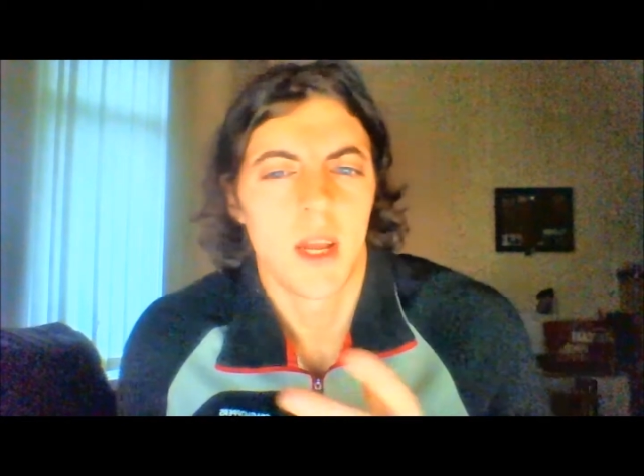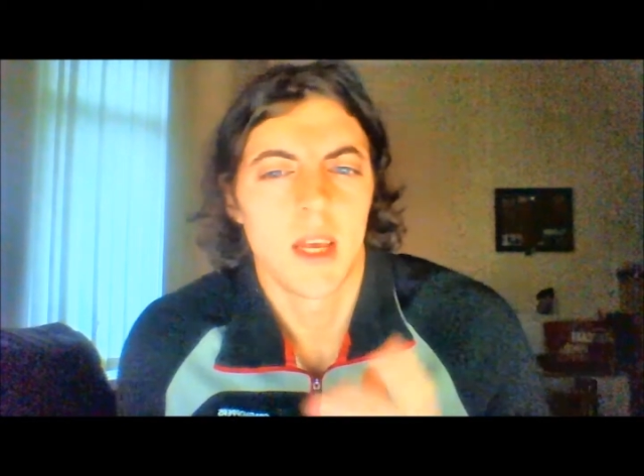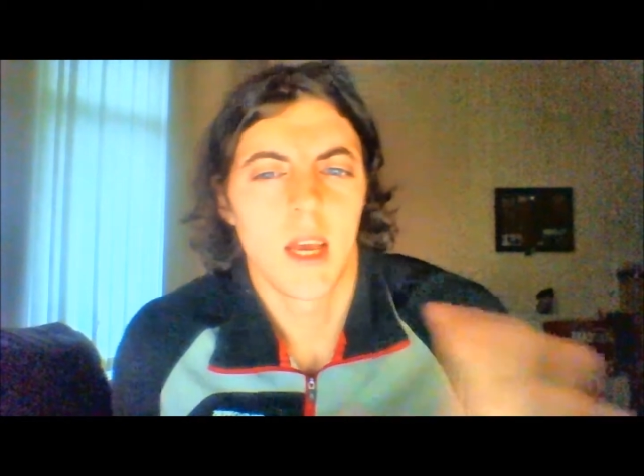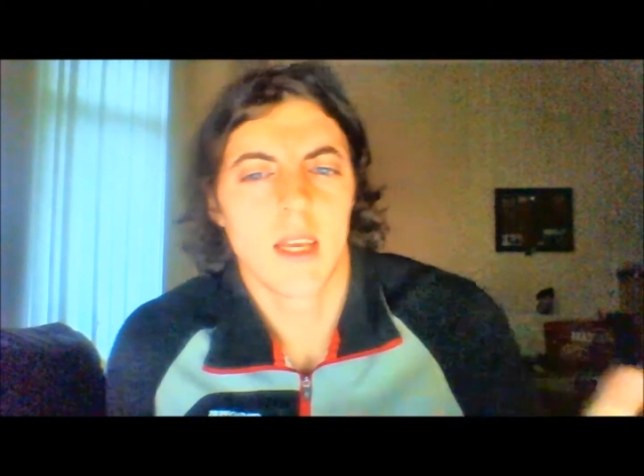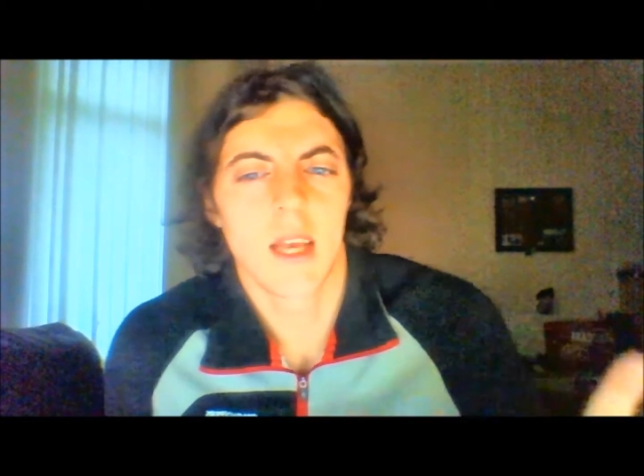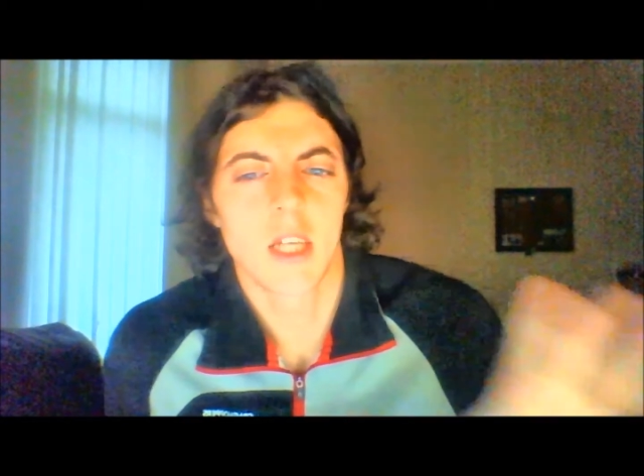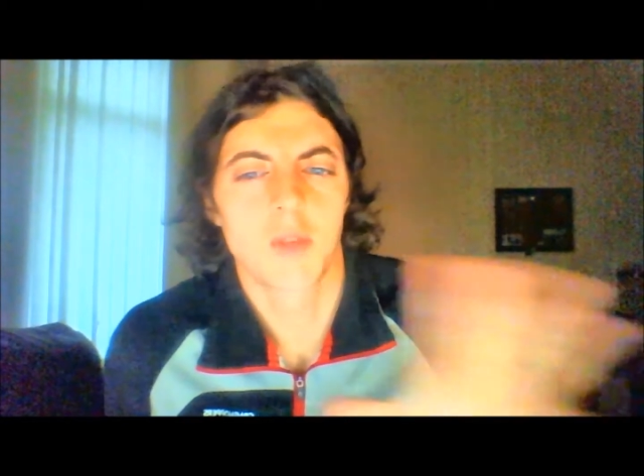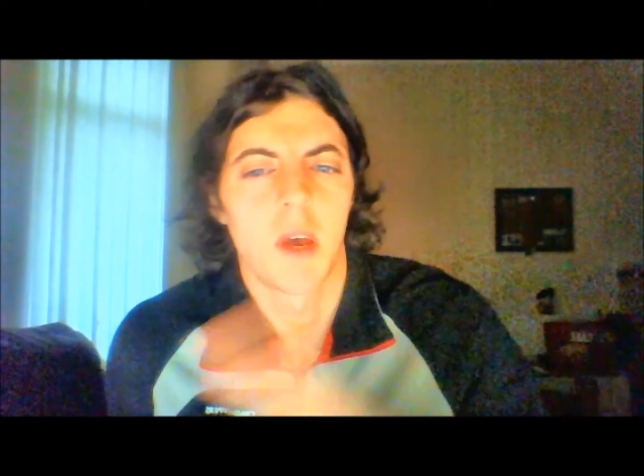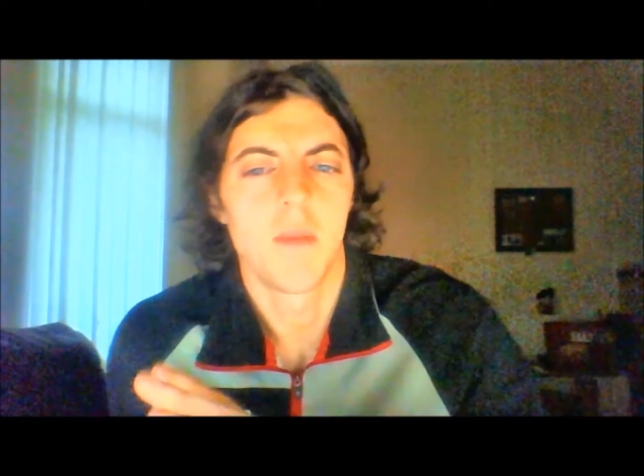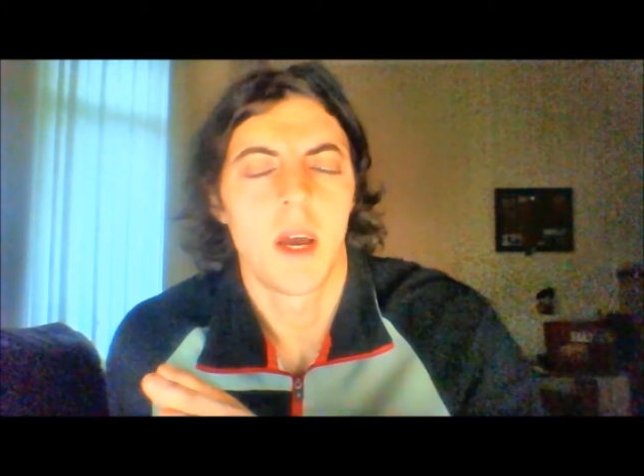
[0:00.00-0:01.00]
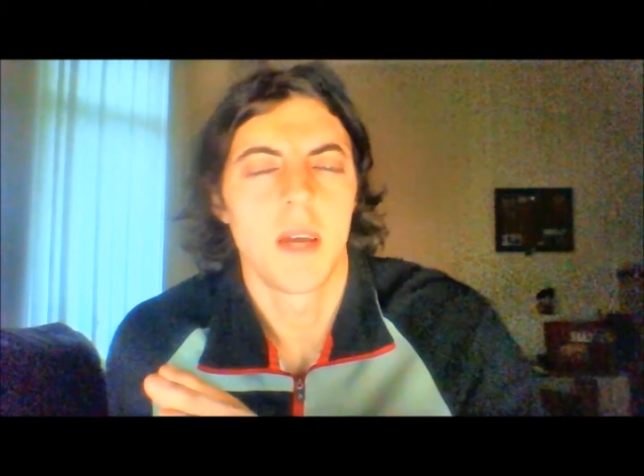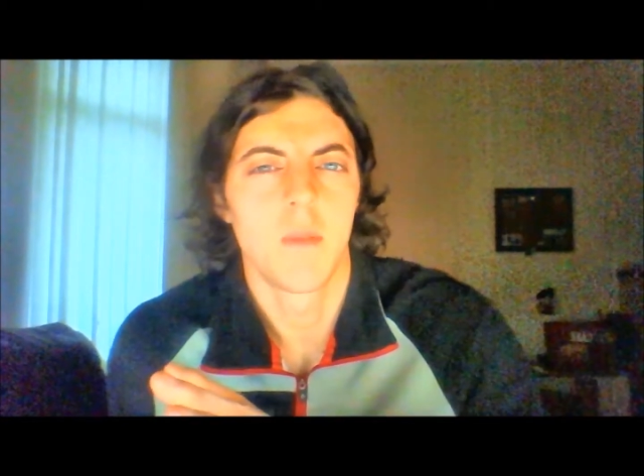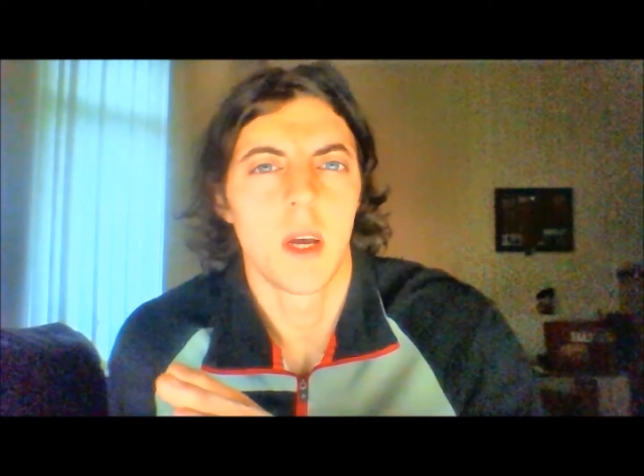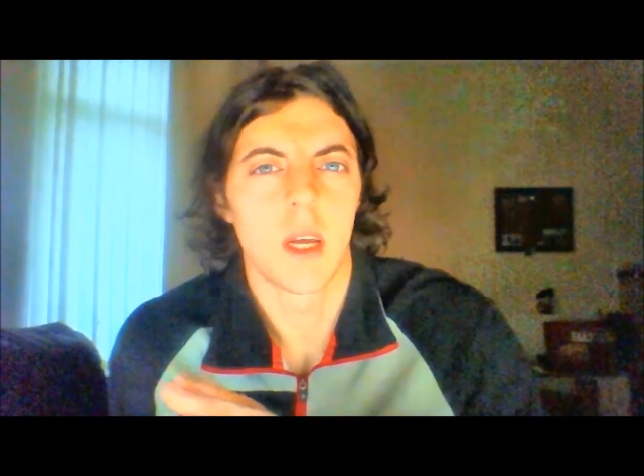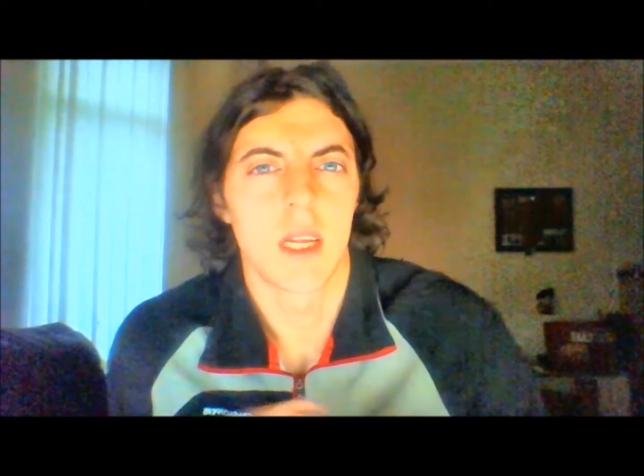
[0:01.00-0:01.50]
I cast my mind
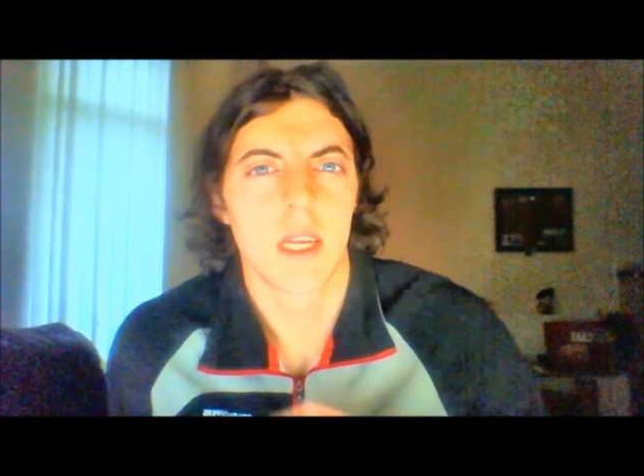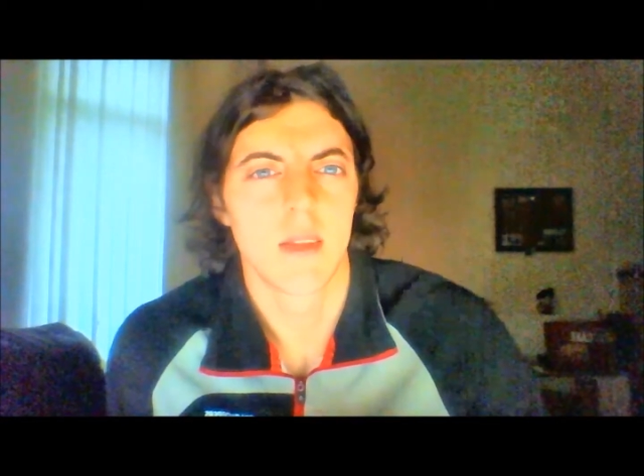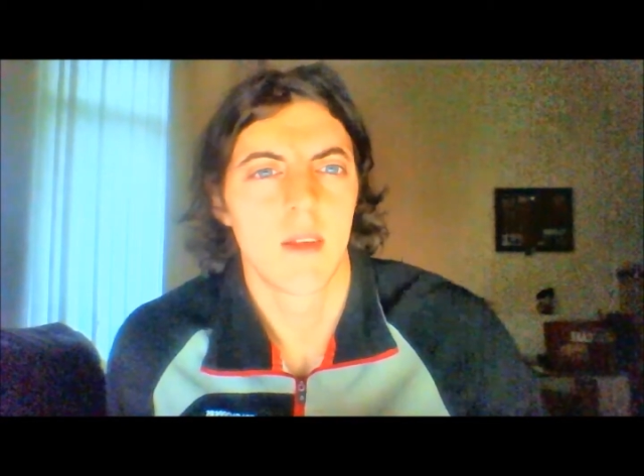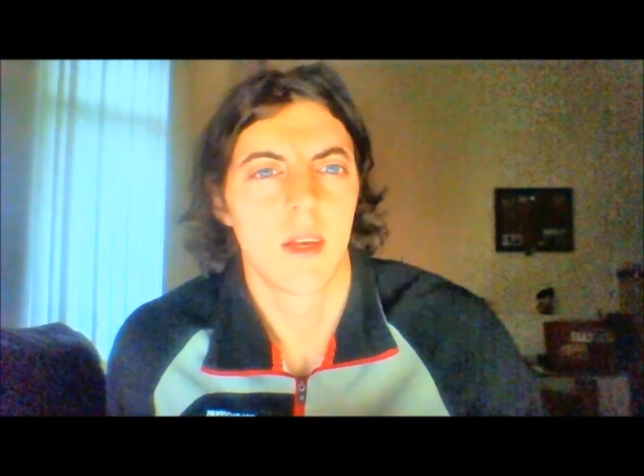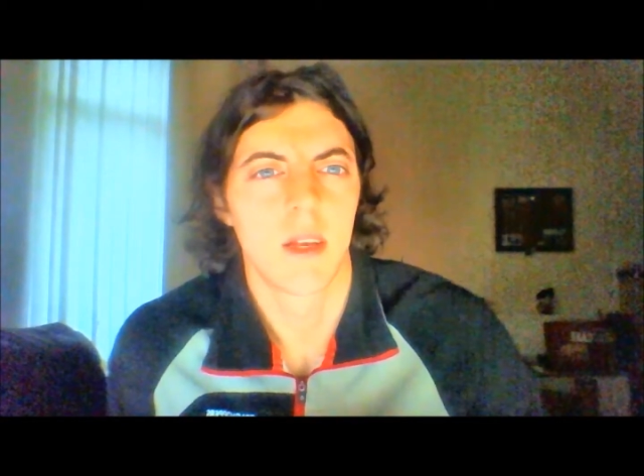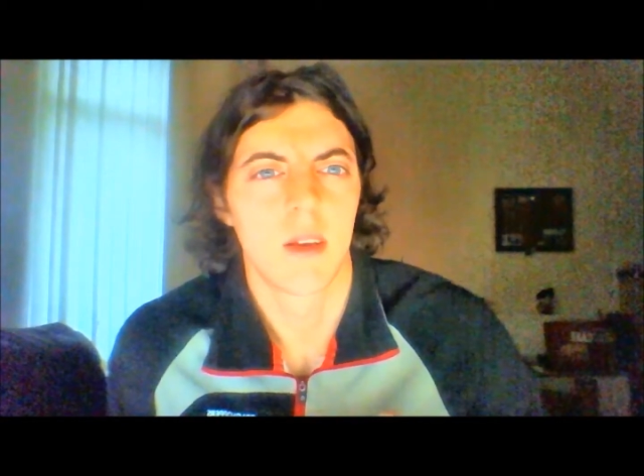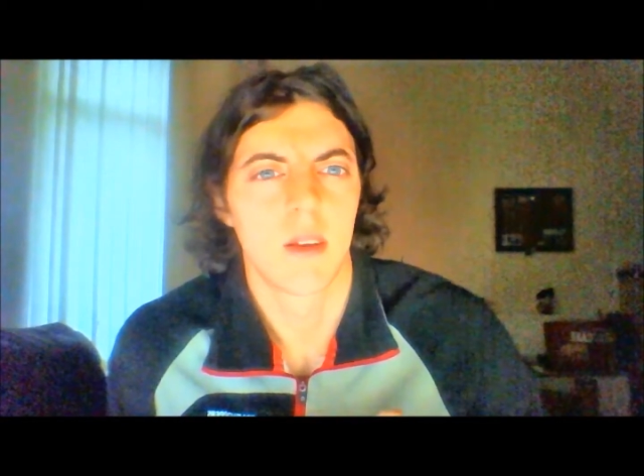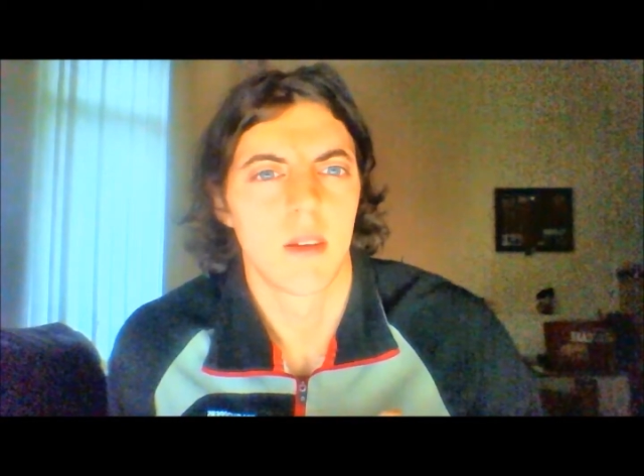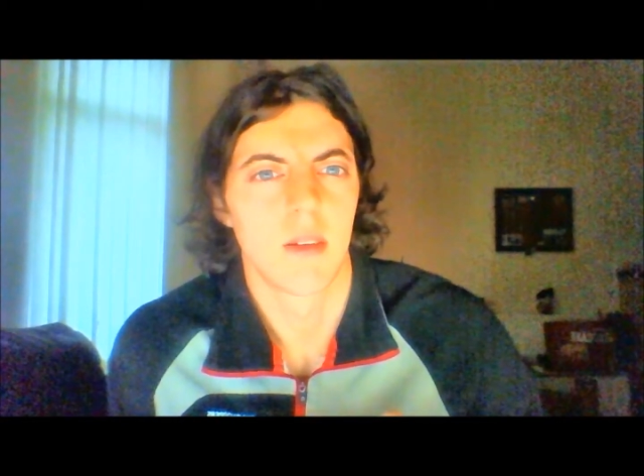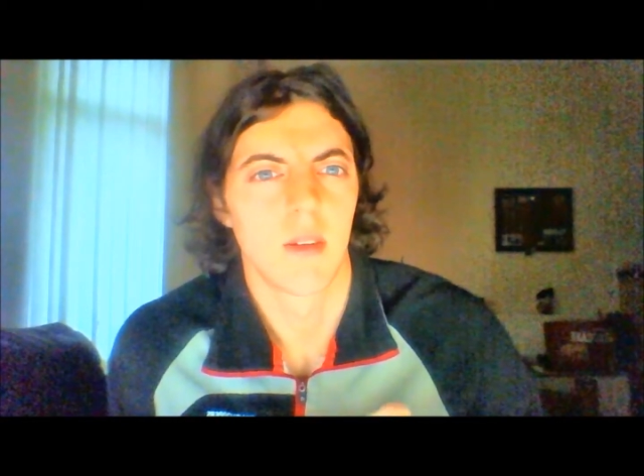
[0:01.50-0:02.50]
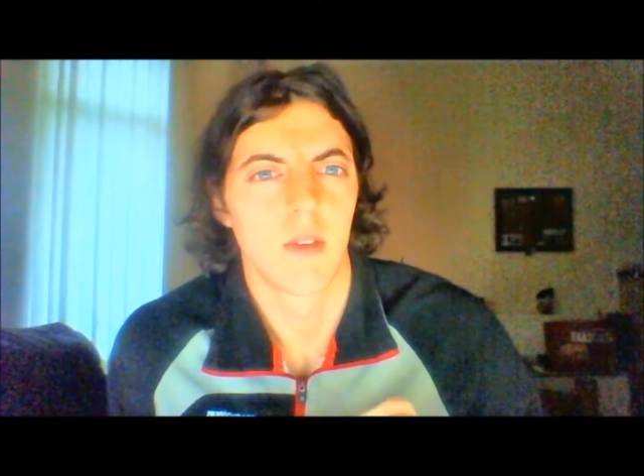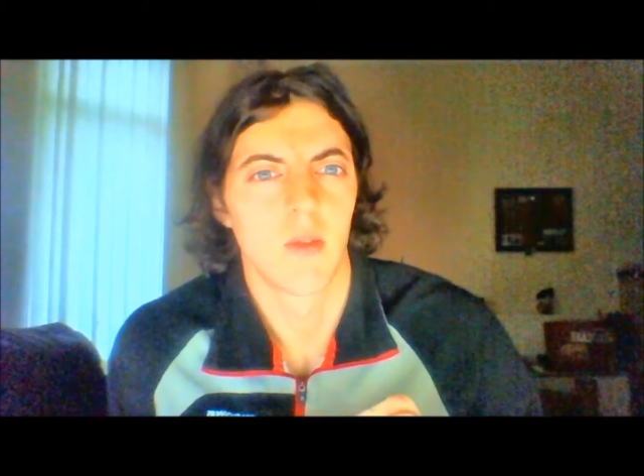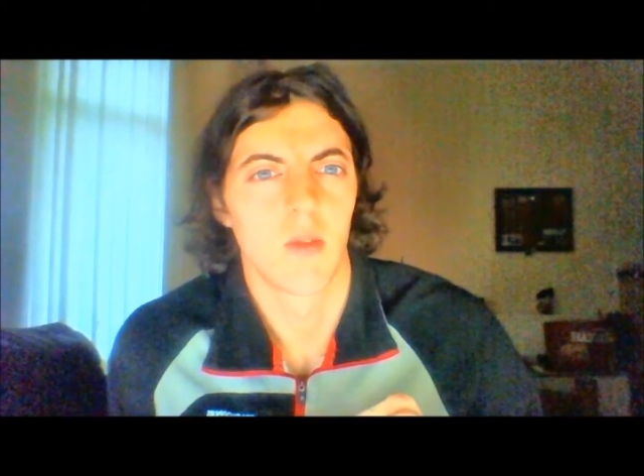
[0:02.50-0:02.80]
back and I think, like,